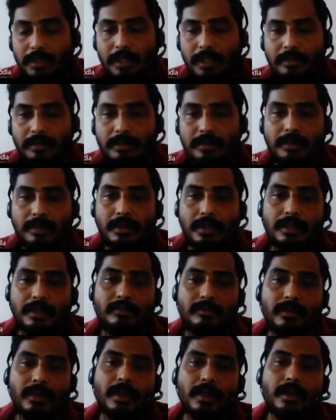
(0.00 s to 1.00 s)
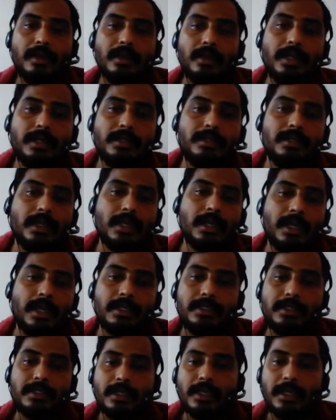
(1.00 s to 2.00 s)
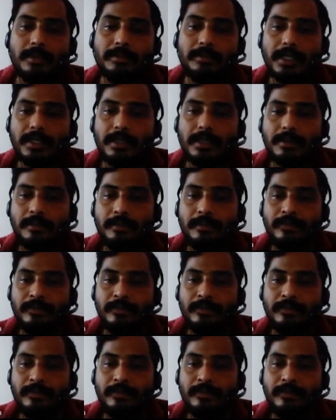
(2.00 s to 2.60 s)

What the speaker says: That we call it as elastic limit.